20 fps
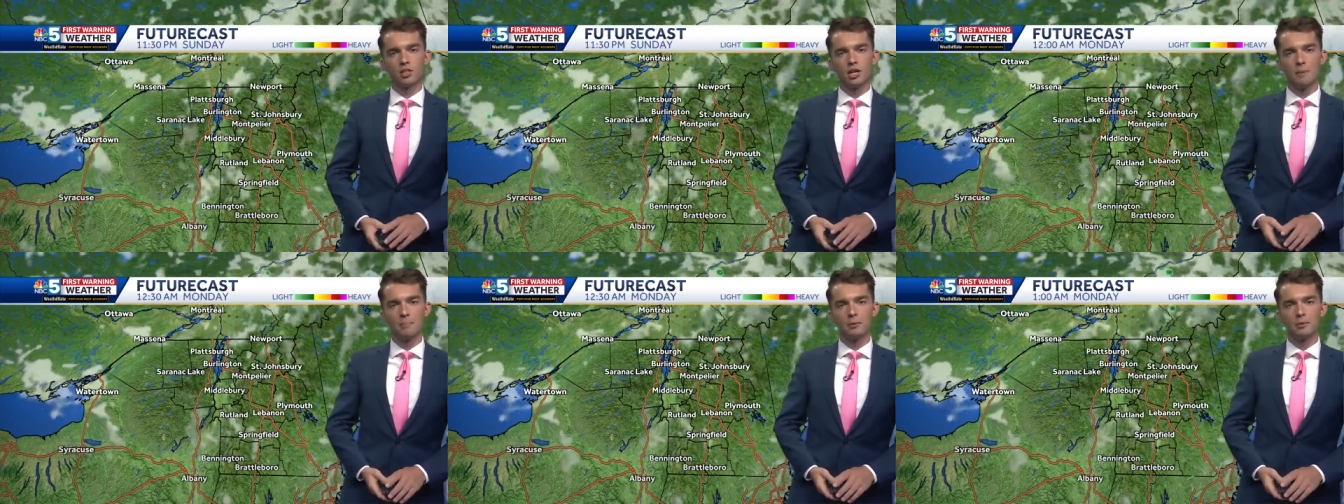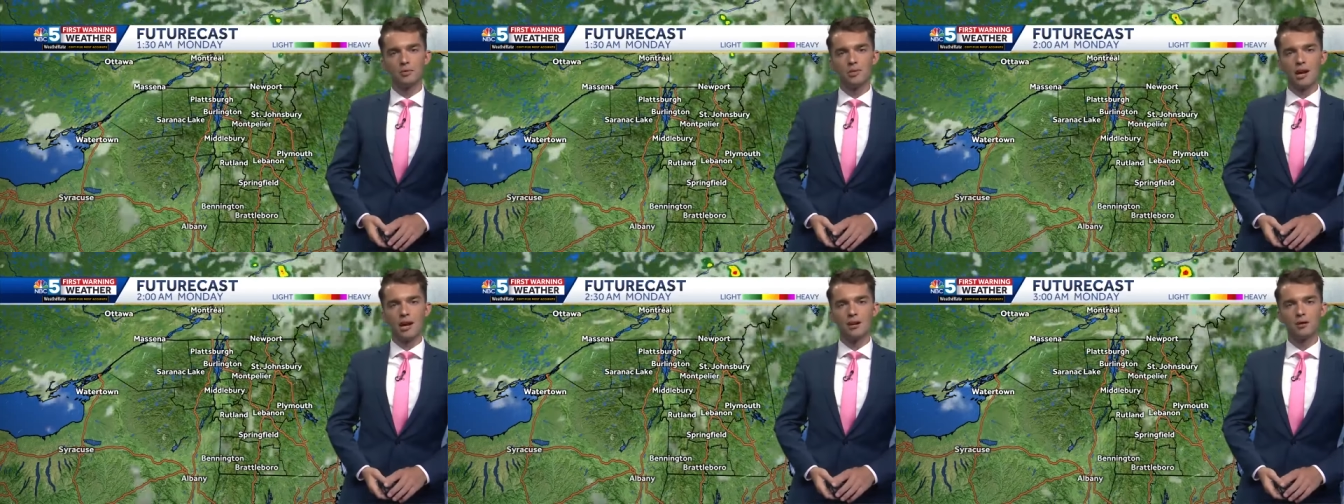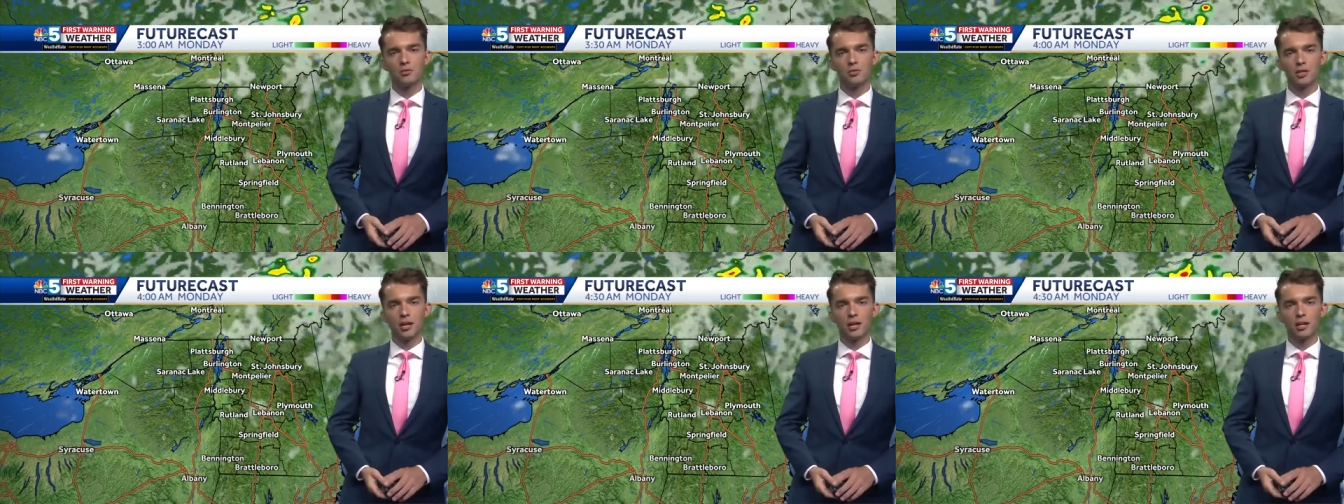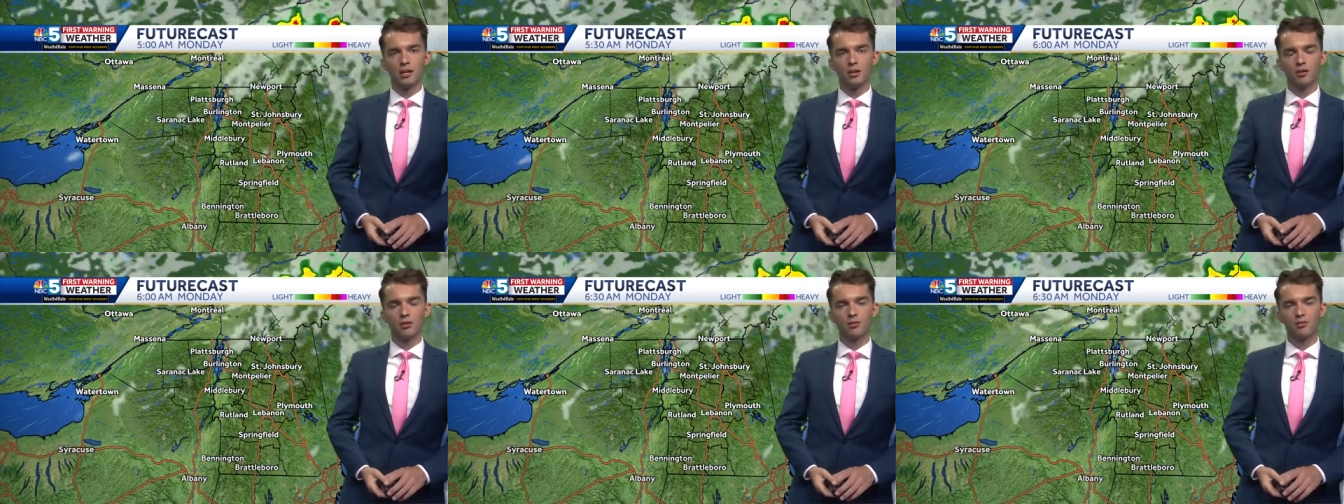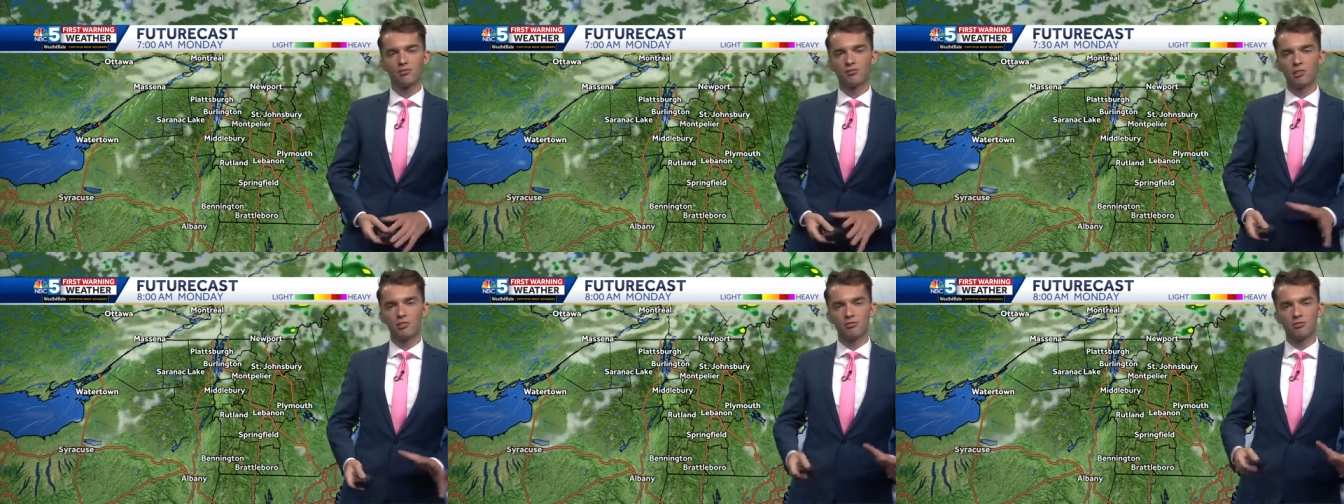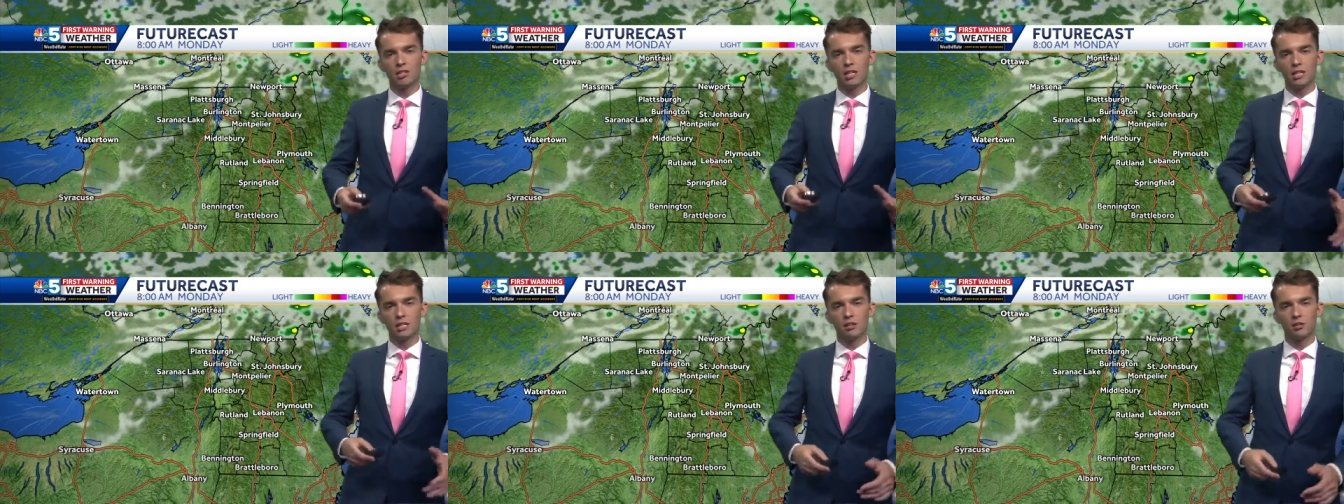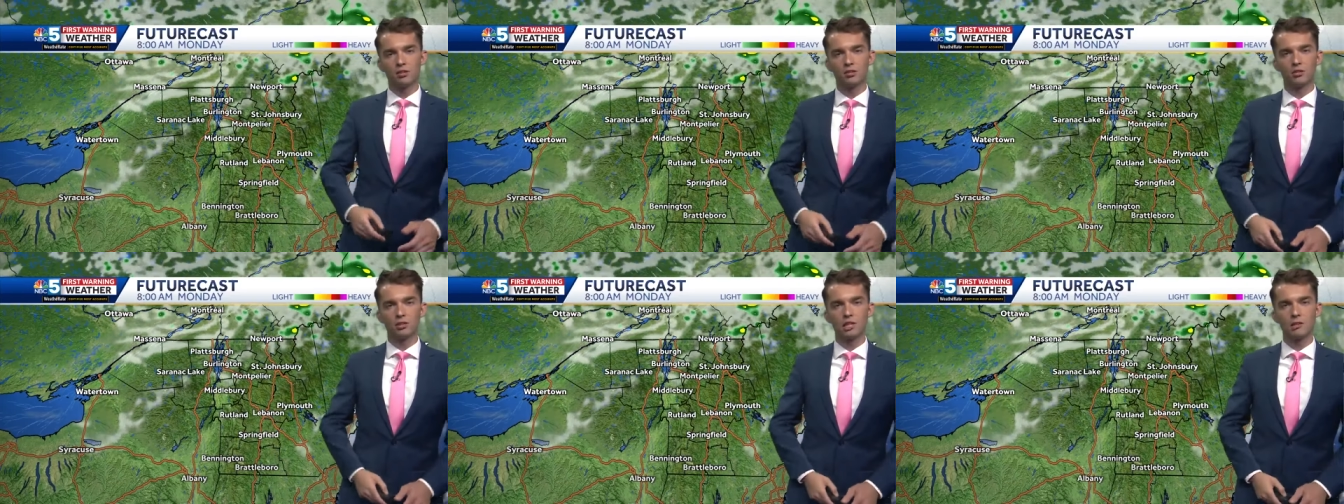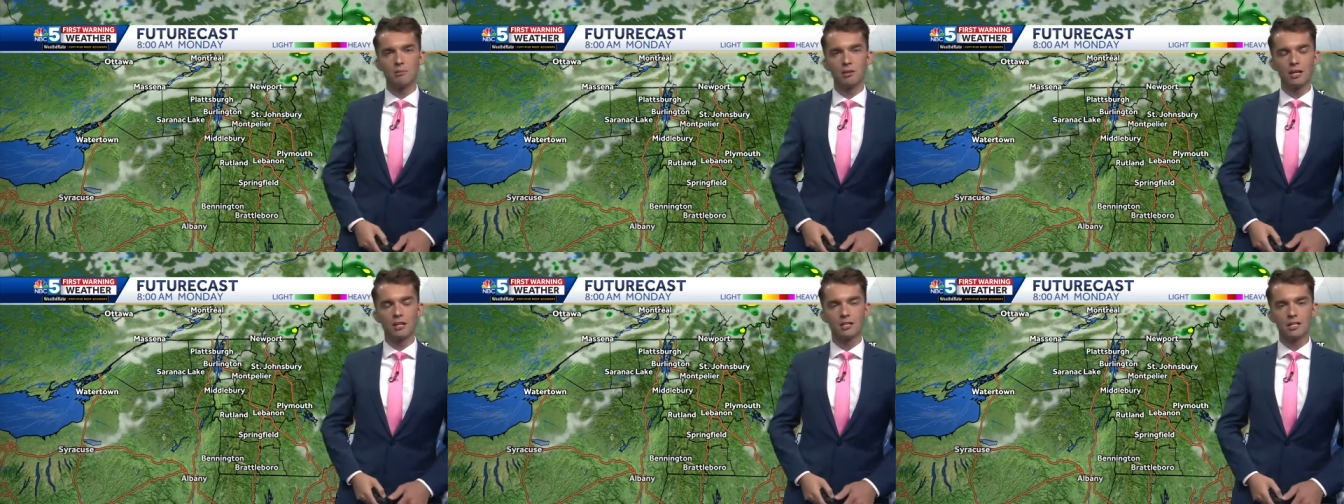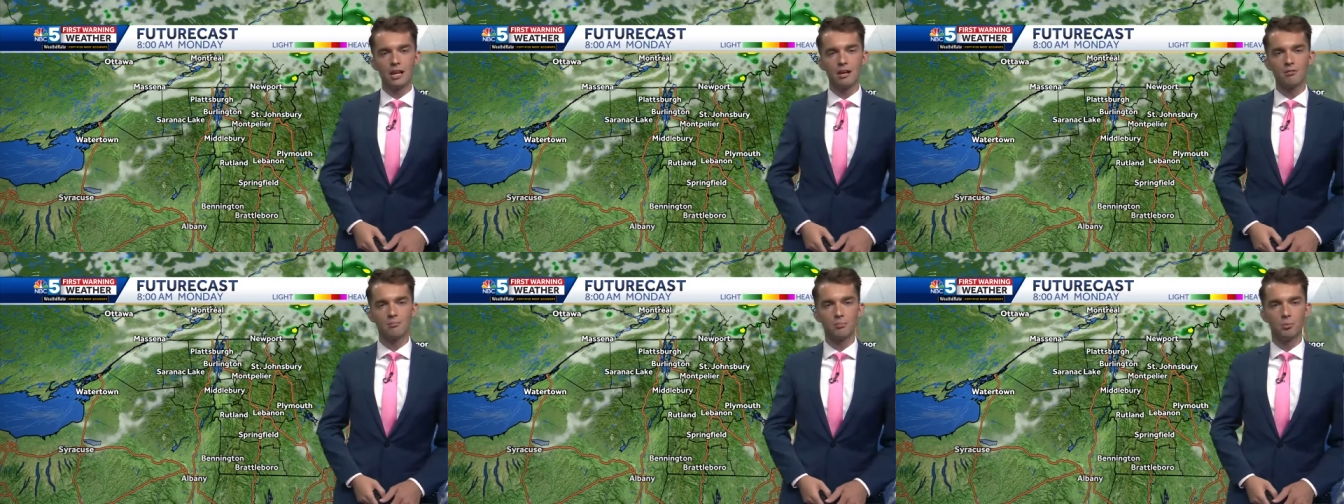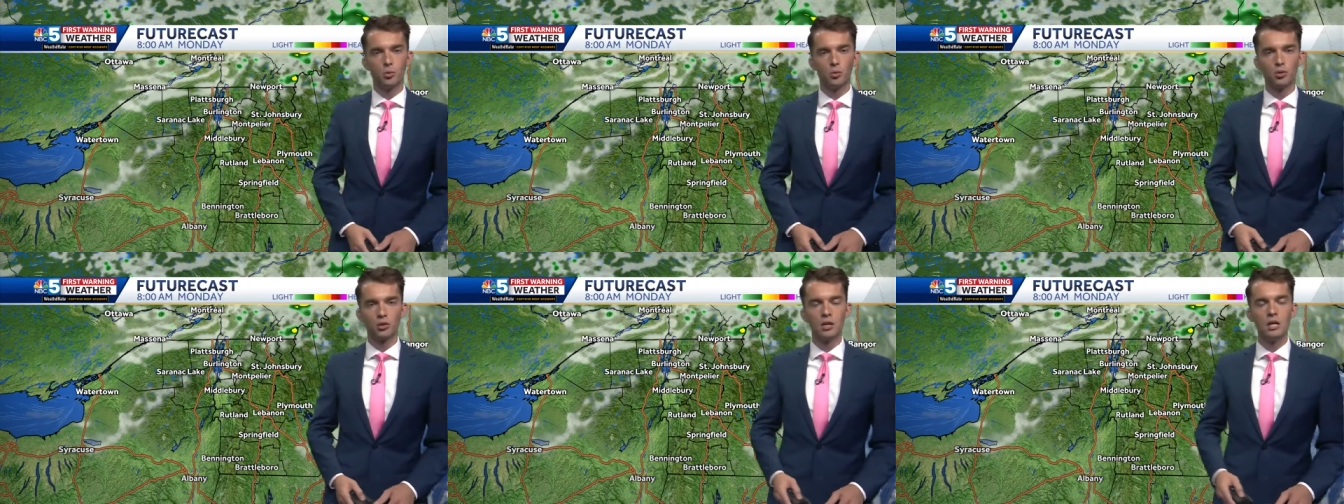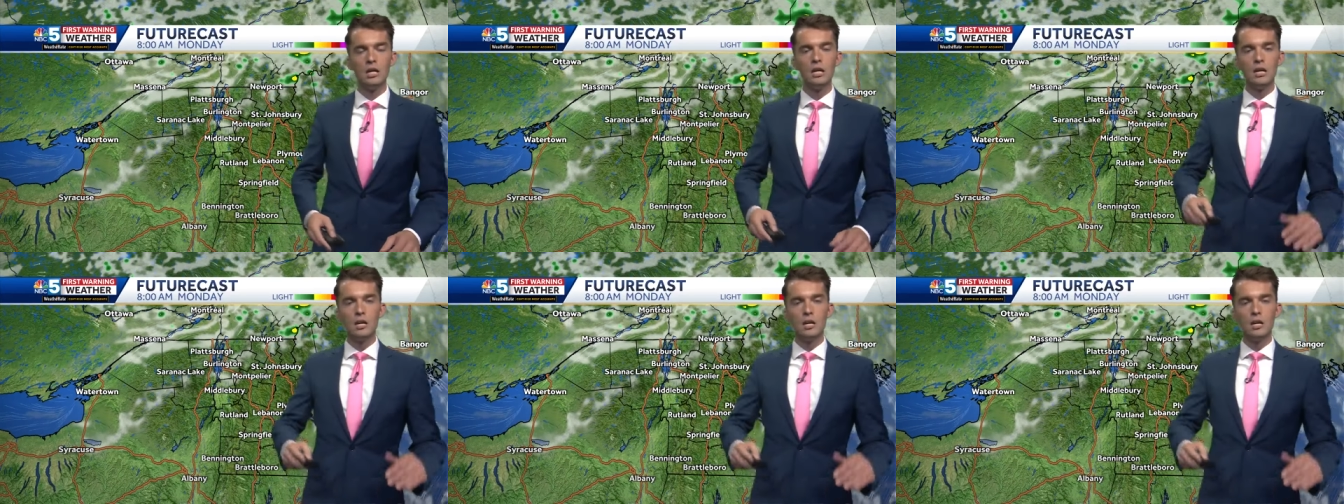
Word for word: couple towns getting a 15 to 30 minute downpour.